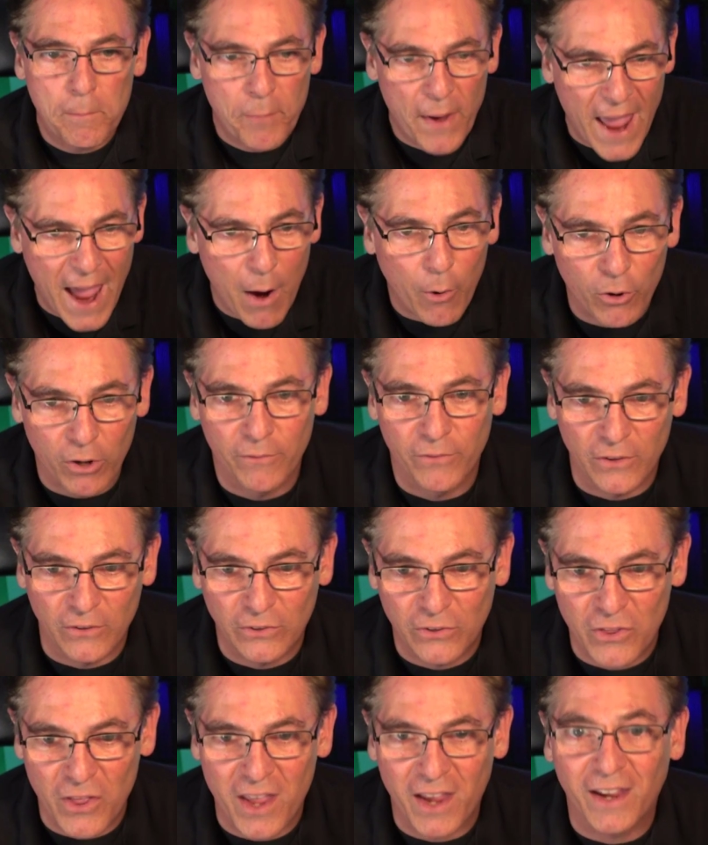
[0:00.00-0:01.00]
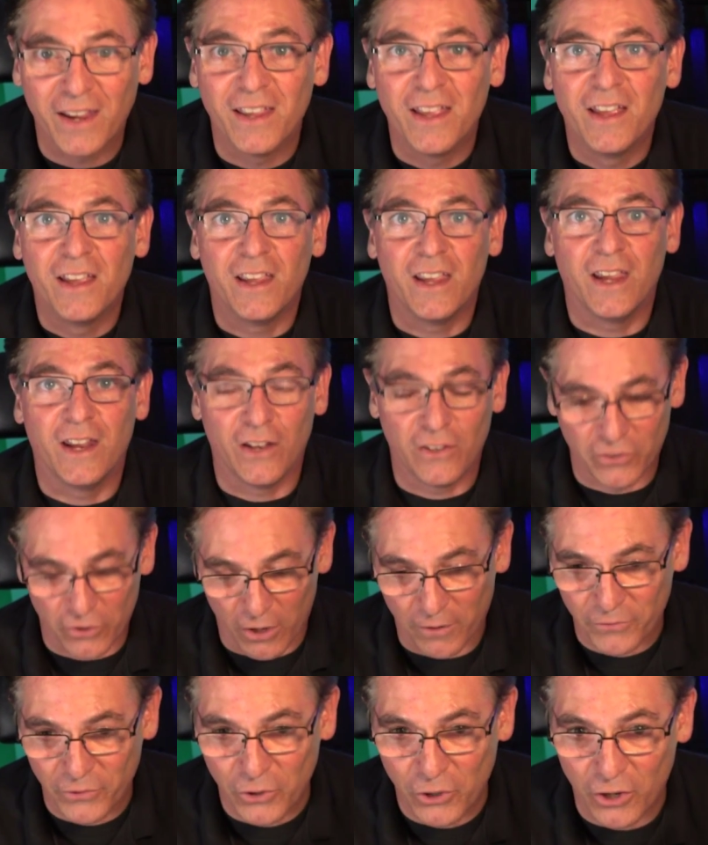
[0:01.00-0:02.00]
power of this thing. It is
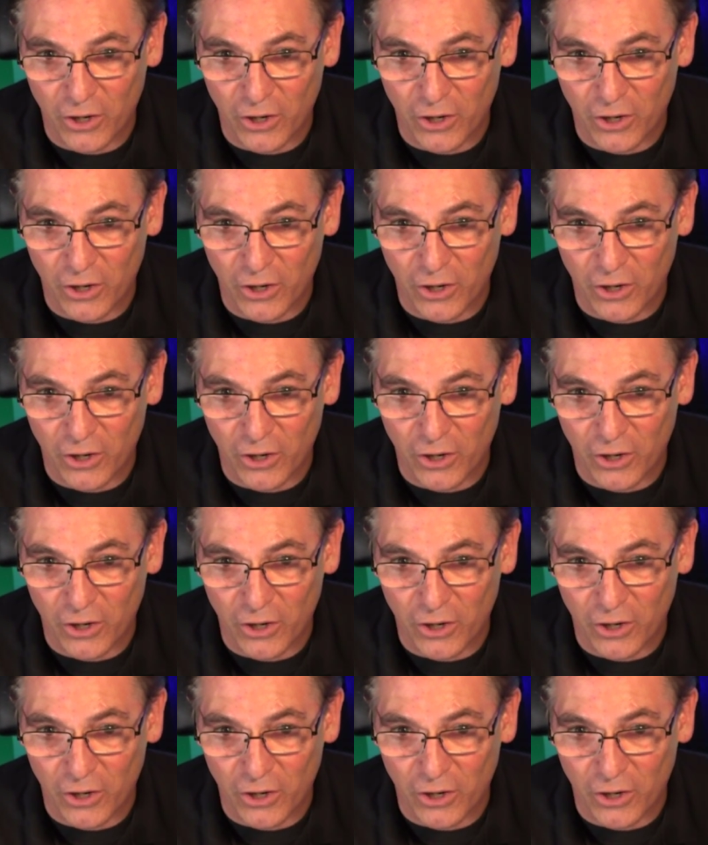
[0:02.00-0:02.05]
off the